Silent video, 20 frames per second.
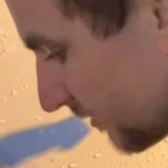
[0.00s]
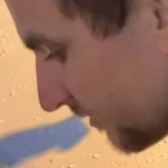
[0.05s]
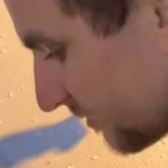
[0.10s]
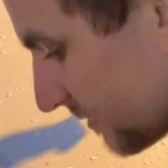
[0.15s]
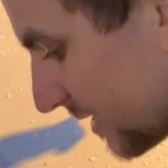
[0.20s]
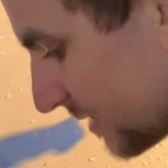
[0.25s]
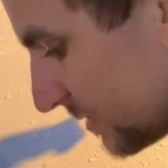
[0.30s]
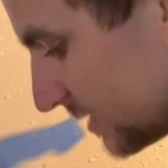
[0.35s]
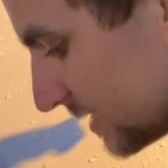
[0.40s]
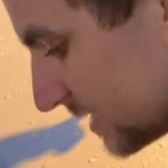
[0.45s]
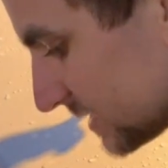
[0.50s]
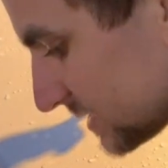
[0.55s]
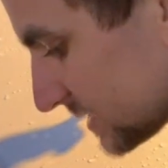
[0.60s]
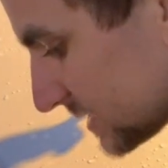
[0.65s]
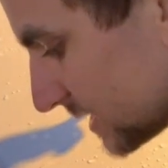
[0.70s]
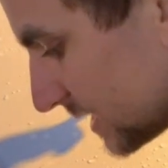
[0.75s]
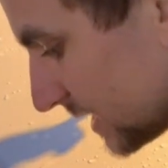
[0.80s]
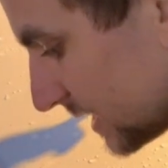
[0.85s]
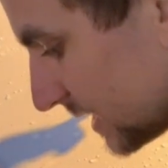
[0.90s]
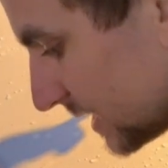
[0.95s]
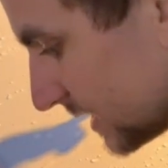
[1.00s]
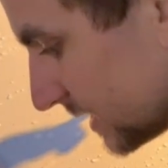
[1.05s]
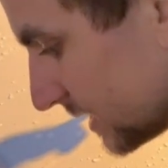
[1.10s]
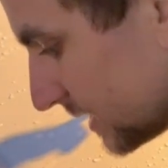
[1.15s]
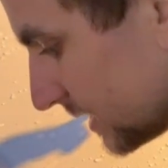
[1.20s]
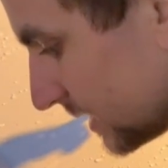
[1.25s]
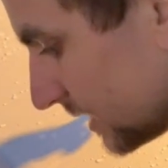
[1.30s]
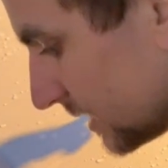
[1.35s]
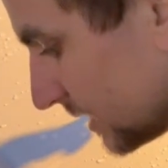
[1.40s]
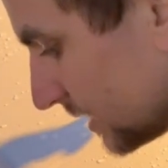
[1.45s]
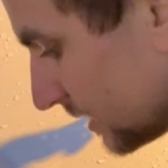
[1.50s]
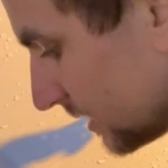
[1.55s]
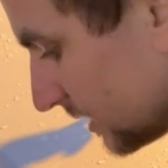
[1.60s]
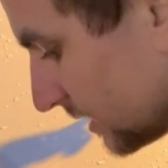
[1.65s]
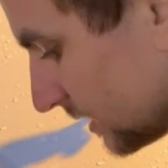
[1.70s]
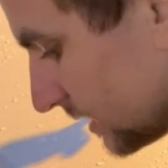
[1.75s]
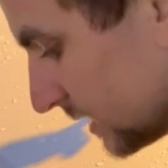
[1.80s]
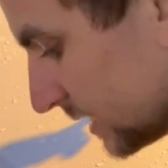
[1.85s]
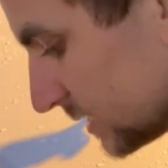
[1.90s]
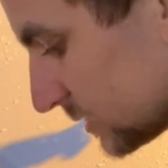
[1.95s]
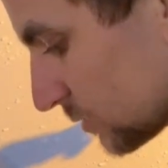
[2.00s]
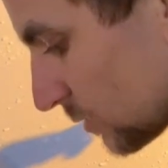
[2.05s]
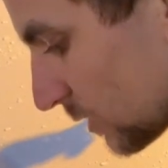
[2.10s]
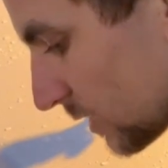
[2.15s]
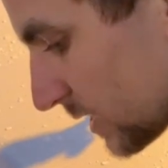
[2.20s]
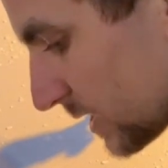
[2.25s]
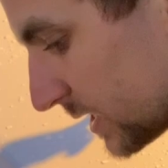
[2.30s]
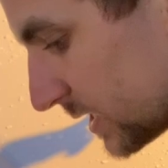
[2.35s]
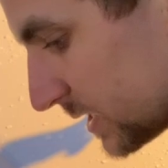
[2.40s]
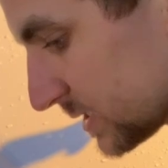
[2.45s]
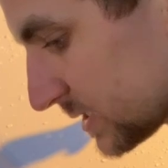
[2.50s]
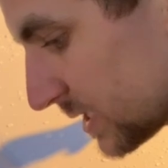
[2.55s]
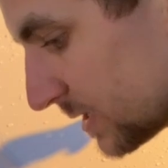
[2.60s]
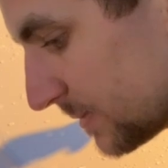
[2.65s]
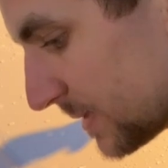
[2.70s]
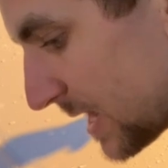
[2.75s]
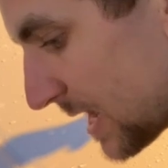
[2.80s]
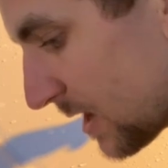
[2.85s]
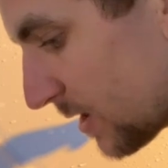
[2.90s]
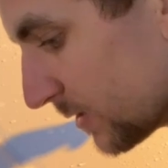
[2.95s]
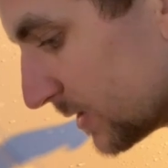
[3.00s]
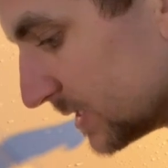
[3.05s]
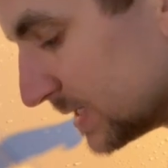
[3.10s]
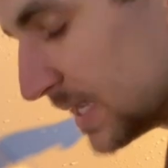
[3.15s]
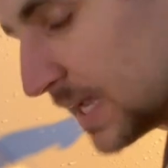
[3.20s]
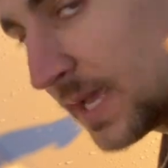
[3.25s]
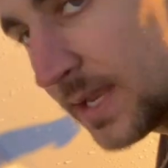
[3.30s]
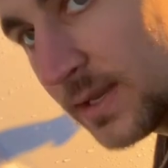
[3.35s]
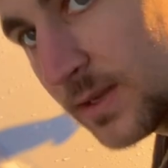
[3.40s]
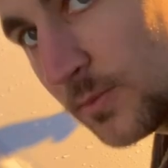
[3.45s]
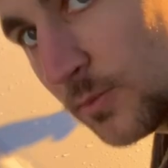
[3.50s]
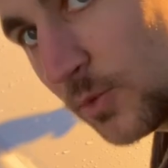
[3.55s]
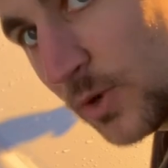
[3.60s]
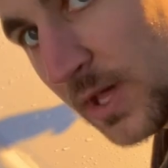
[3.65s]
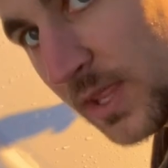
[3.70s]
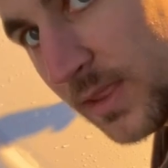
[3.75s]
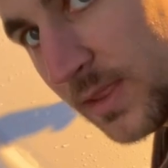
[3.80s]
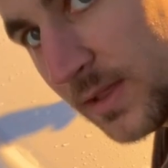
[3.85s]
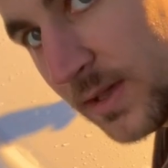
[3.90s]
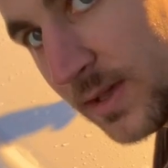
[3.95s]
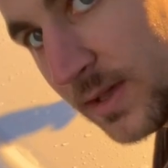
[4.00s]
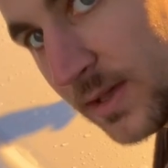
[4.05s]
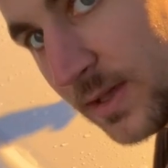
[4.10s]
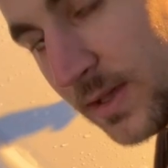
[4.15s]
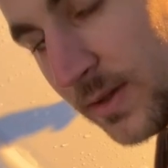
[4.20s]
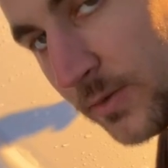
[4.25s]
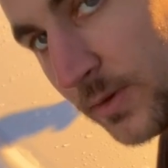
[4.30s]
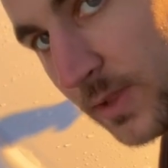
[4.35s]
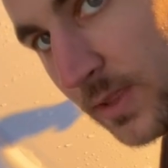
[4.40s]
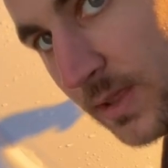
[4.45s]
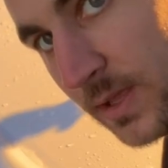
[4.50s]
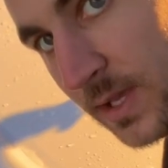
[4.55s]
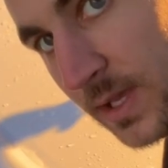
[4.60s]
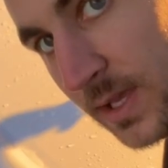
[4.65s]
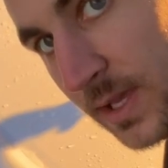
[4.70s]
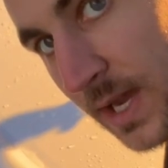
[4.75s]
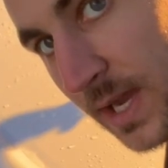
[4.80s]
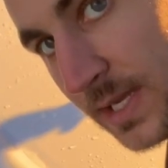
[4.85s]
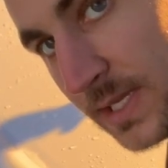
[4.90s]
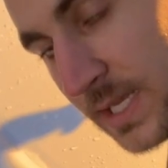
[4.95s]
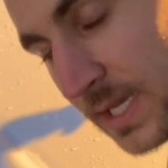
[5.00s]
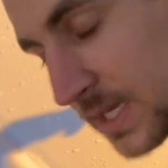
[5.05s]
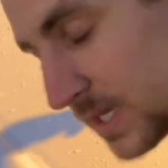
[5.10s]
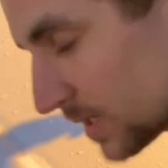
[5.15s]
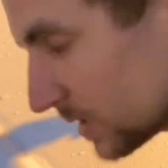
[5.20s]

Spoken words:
if maybe this is working somehow in tandem with the high-tech